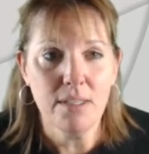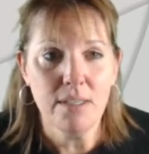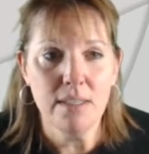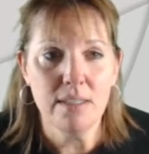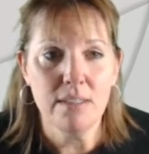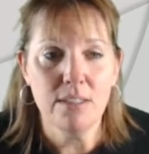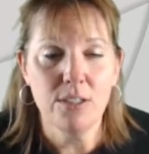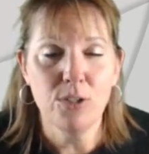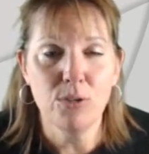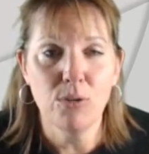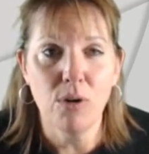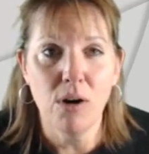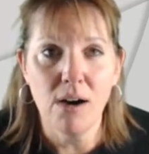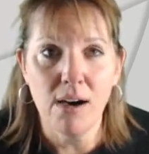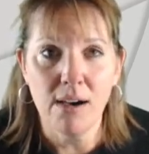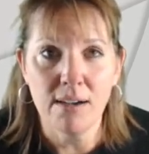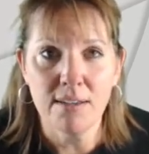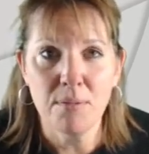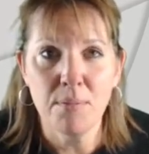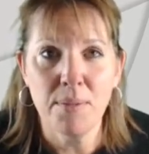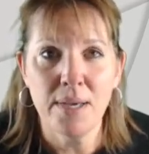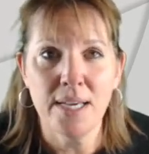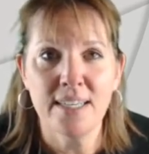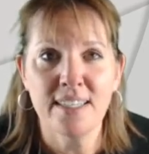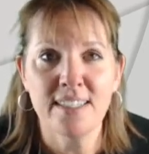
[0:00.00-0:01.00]
you
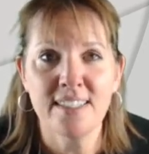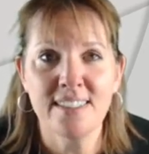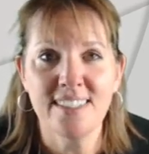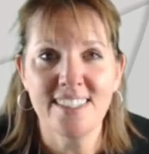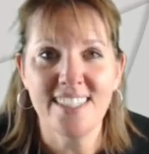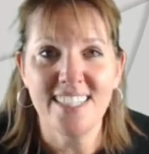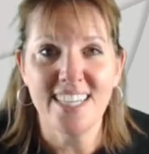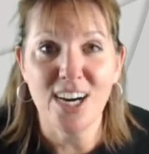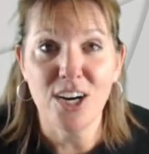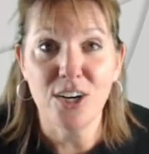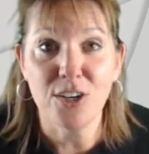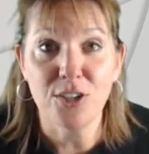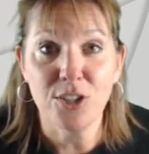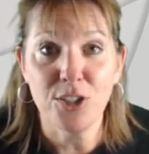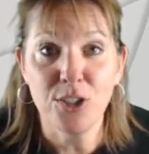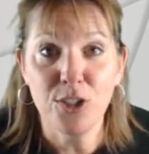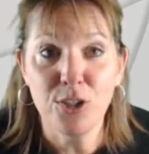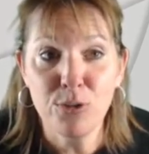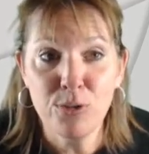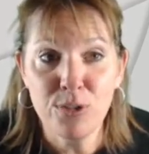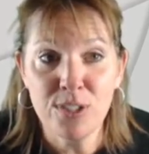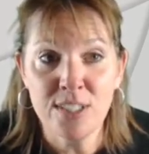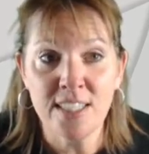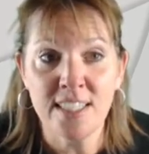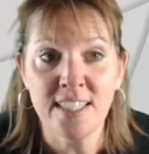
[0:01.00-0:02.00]
automatically are
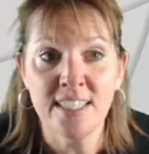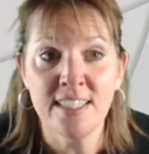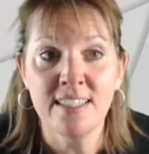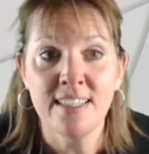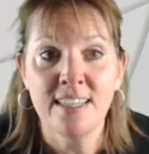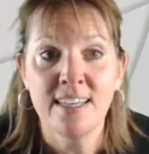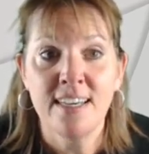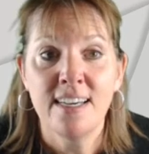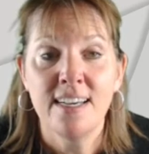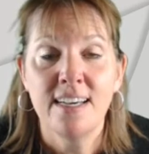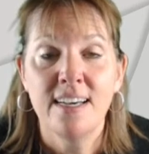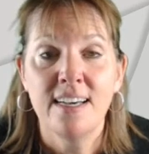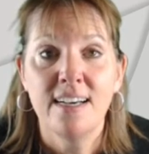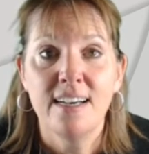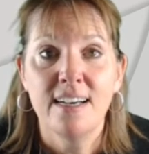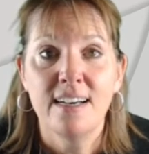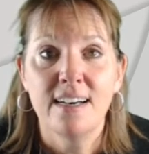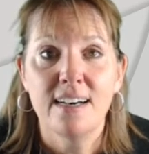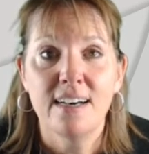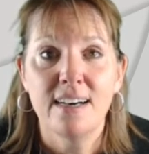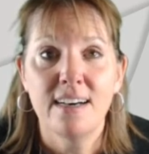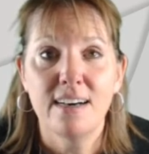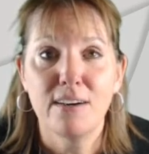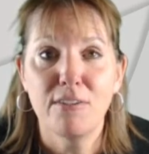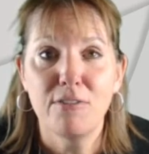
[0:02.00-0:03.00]
using
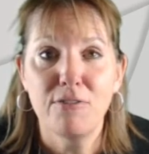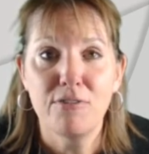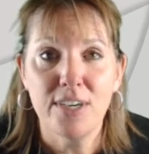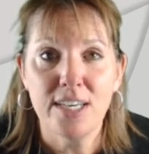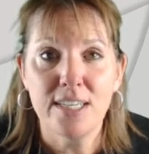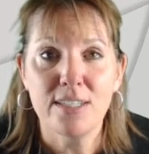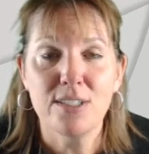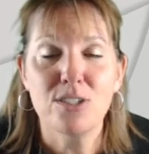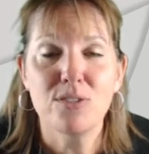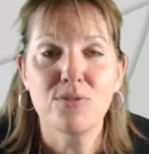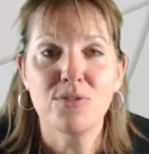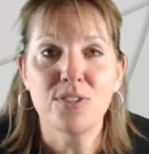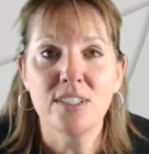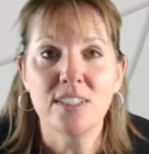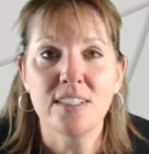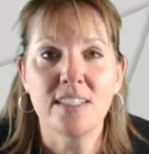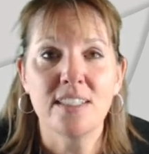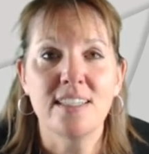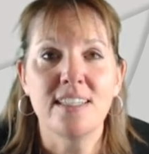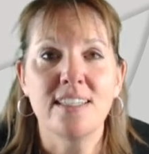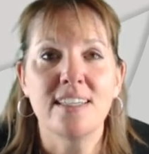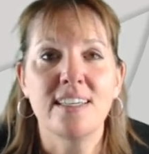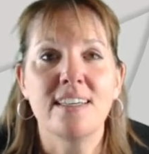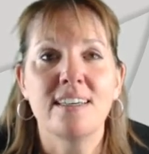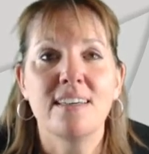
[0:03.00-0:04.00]
a face
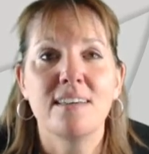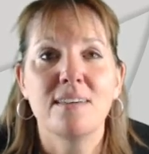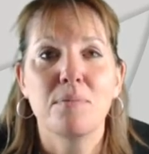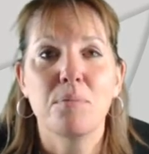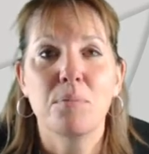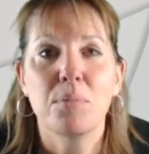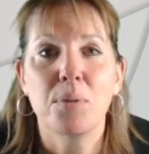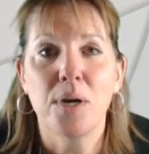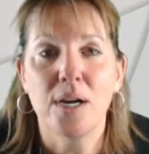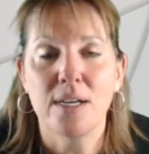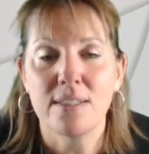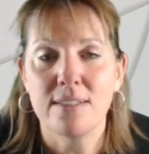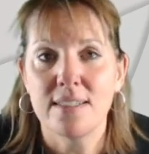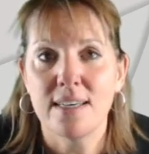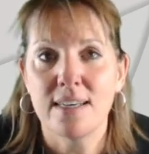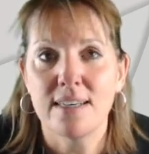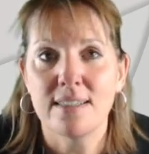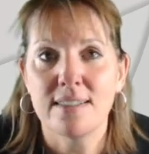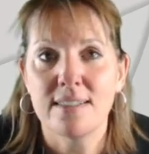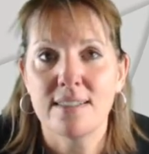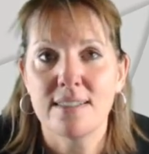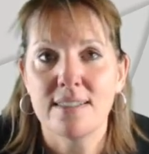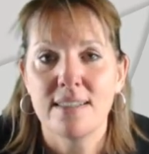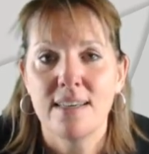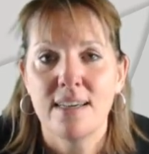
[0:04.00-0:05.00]
validity
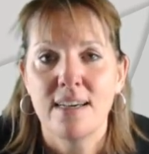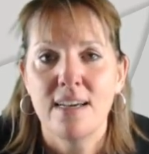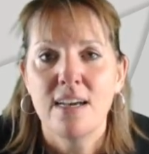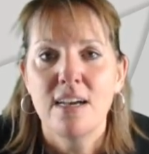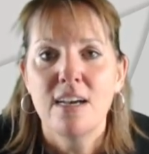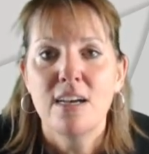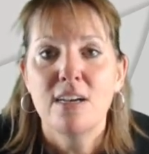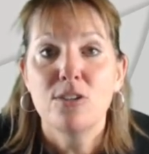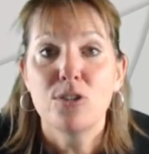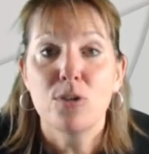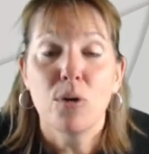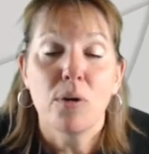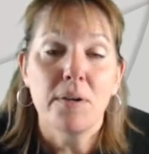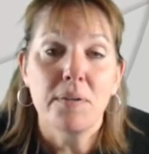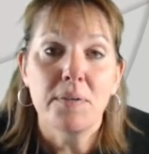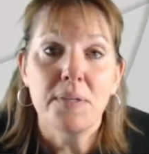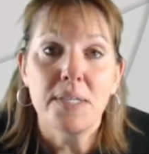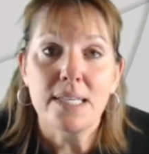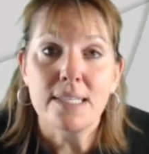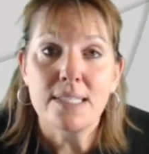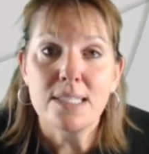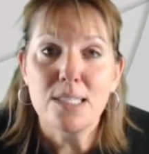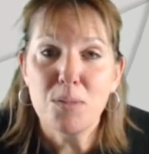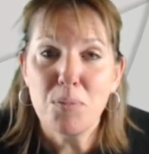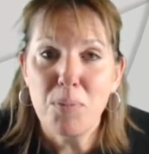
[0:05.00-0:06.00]
process. So I would
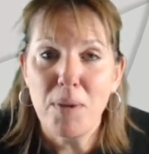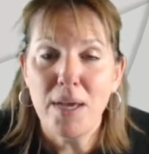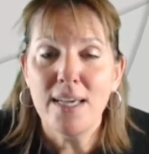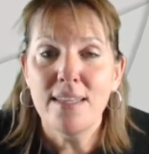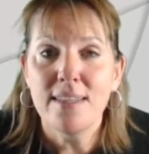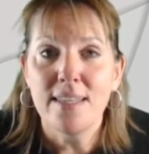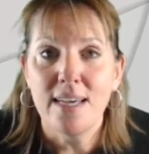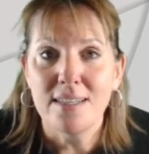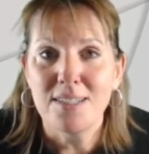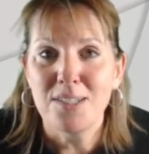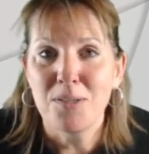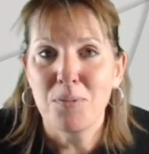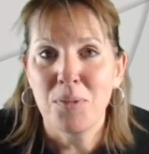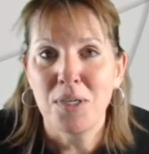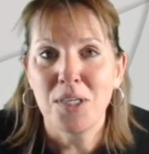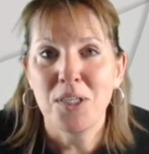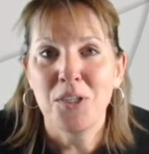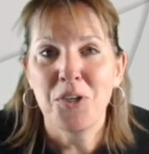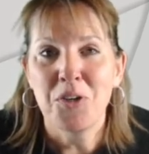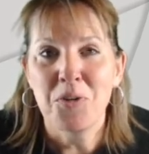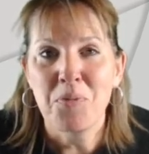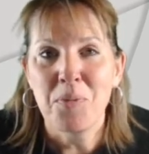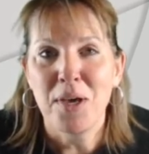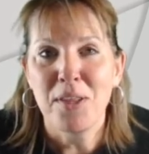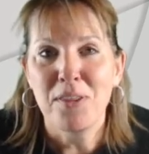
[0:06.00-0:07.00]
expect that to be
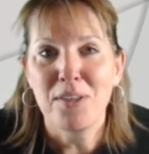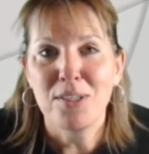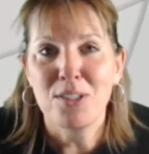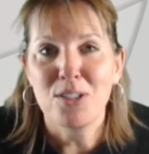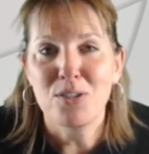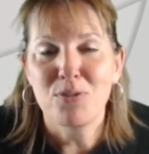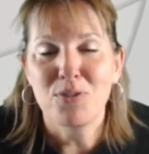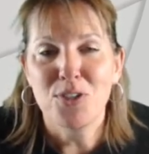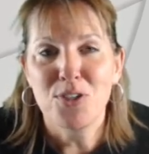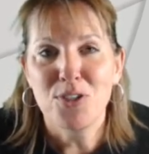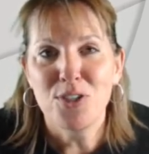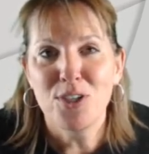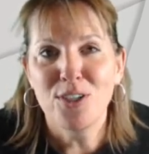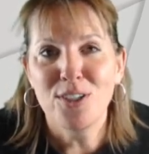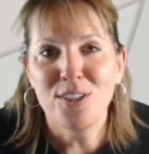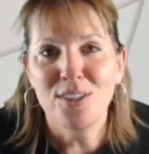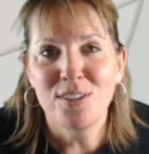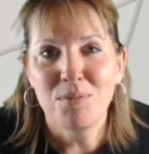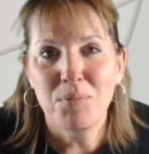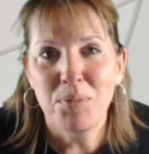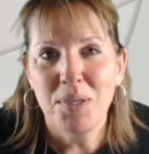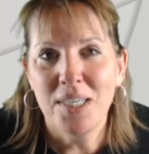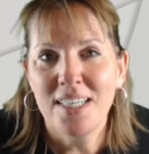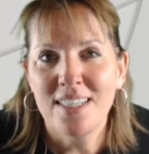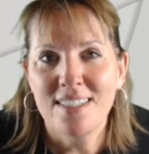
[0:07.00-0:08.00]
in your methods for
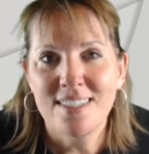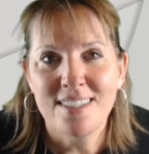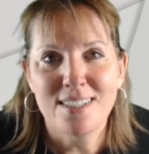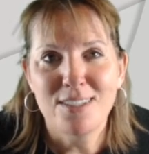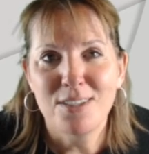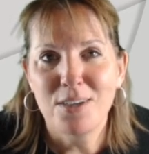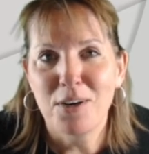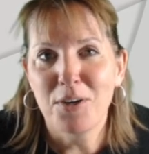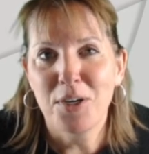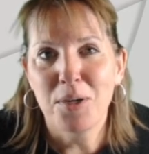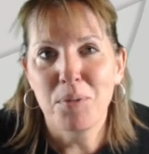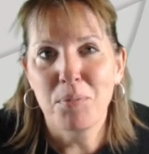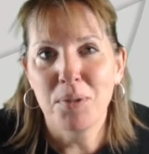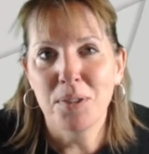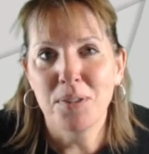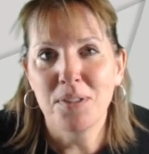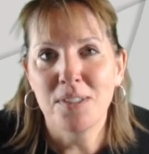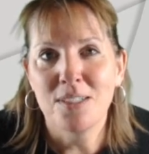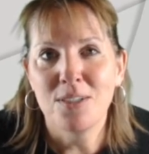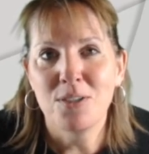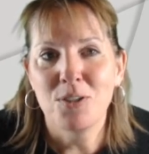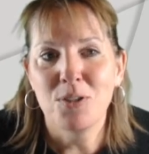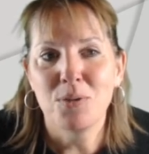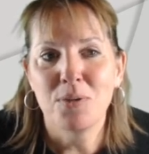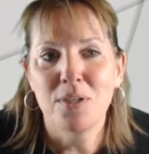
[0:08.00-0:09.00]
certain, because it's already built
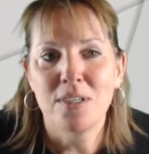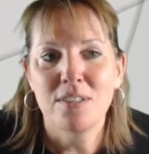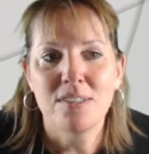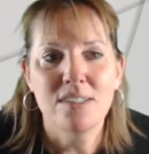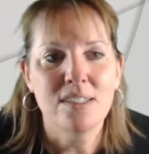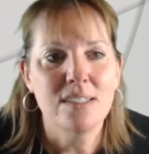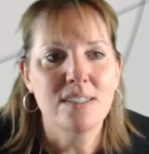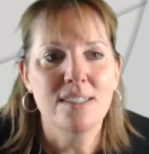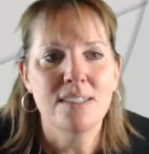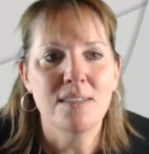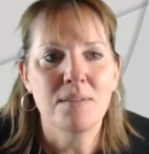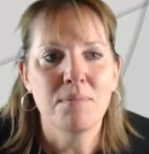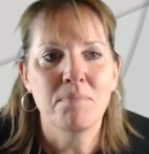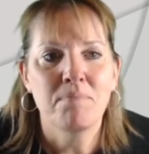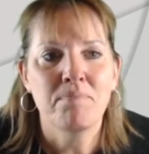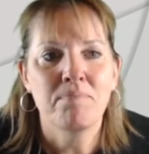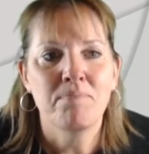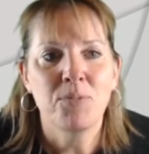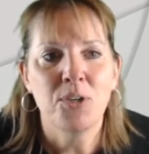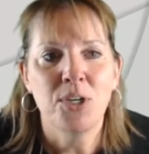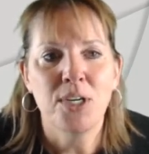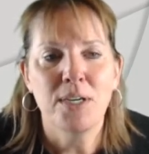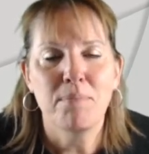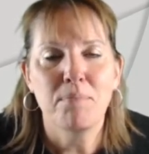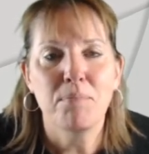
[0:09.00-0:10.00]
into our system,
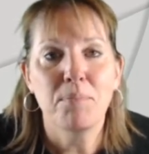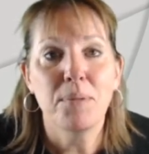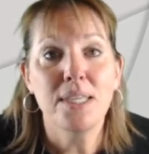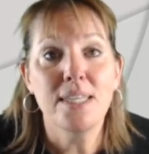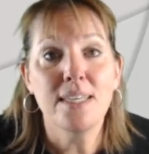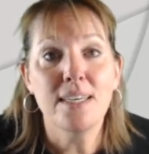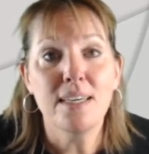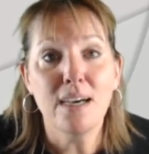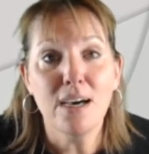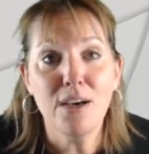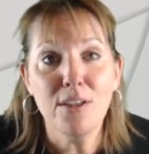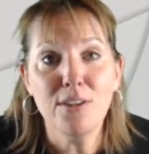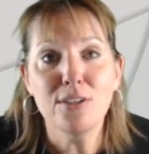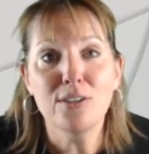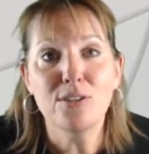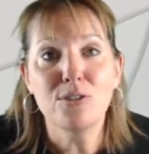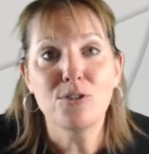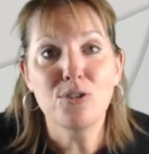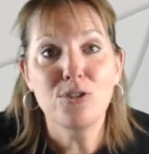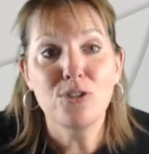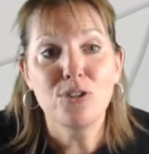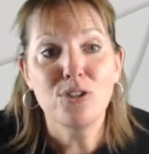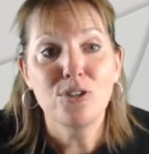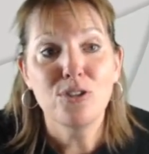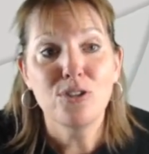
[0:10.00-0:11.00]
right? But the
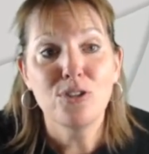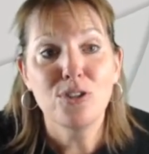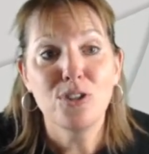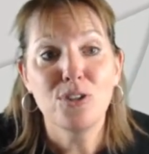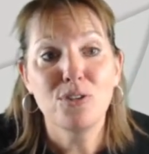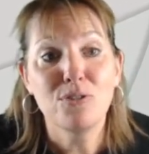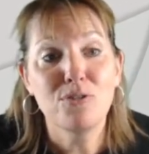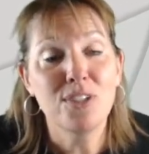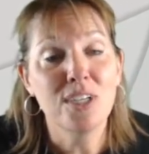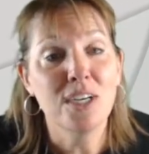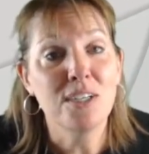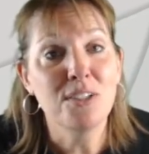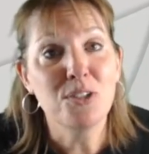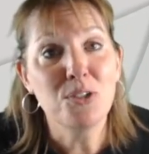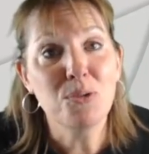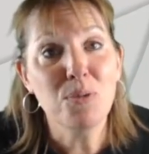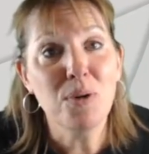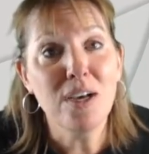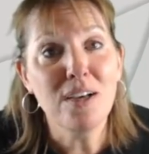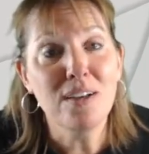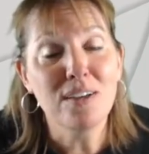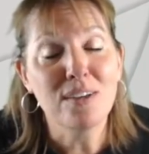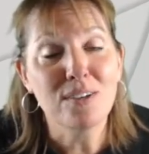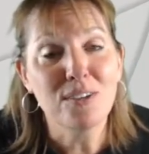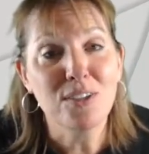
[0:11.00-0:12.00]
others you've done as
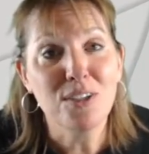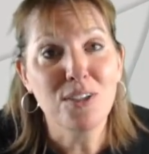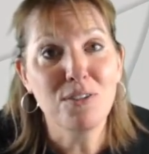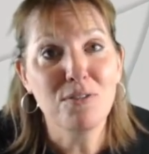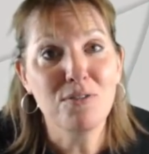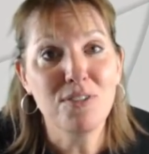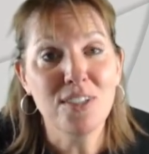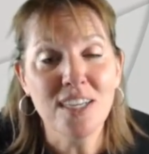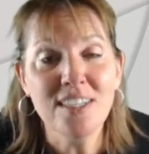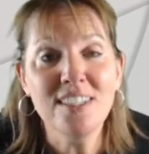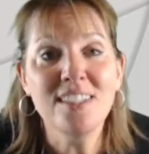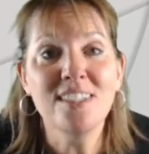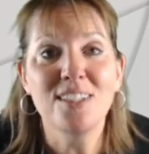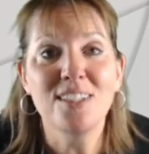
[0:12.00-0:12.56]
well. You've done a